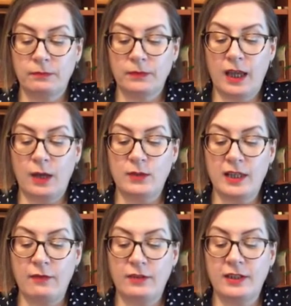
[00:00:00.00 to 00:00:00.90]
I was
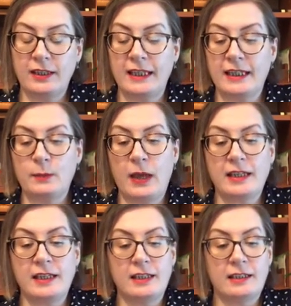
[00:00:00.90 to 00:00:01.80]
evidently
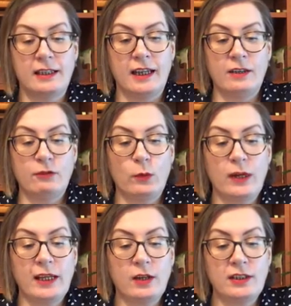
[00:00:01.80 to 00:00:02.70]
expected, for when I
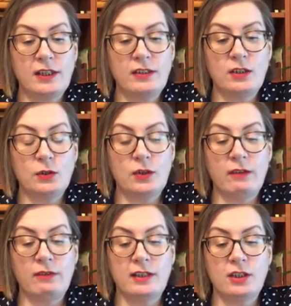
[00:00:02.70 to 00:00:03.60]
got near the door I
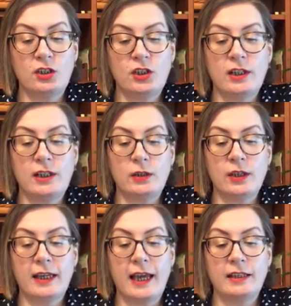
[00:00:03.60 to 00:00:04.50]
faced a
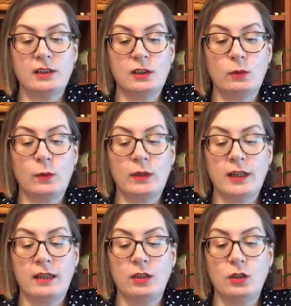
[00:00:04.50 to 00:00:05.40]
cheery-looking elderly woman in
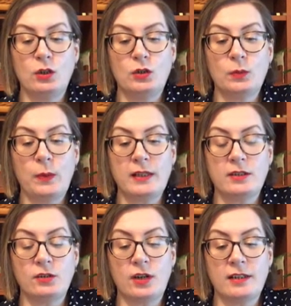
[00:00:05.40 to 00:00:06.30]
the usual peasant
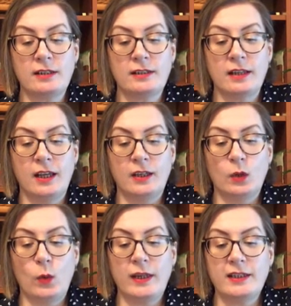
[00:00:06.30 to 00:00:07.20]
dress,
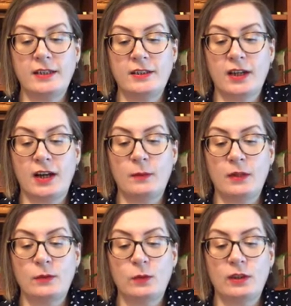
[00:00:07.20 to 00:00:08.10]
white undergarment
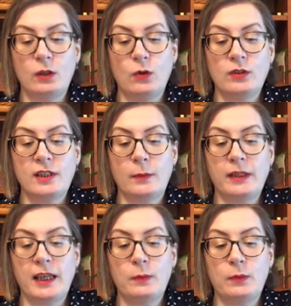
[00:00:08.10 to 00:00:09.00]
with long double
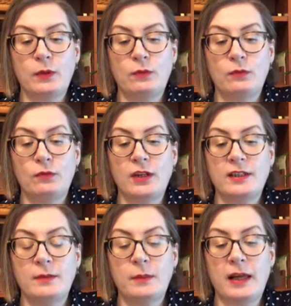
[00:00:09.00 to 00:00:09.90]
apron, front
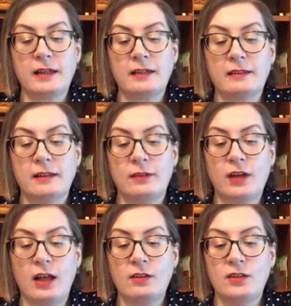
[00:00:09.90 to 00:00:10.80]
and back, of
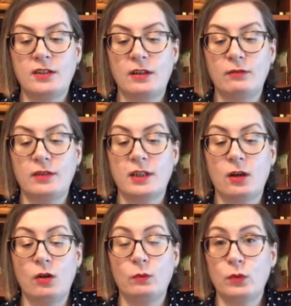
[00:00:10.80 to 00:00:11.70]
coloured stuff fitting
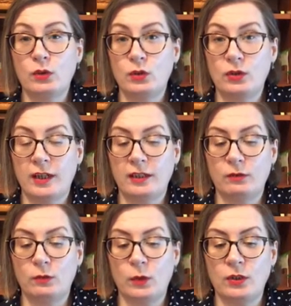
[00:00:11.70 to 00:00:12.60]
almost too tight for
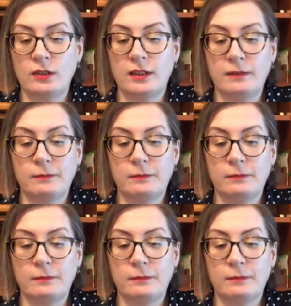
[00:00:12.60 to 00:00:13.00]
modesty.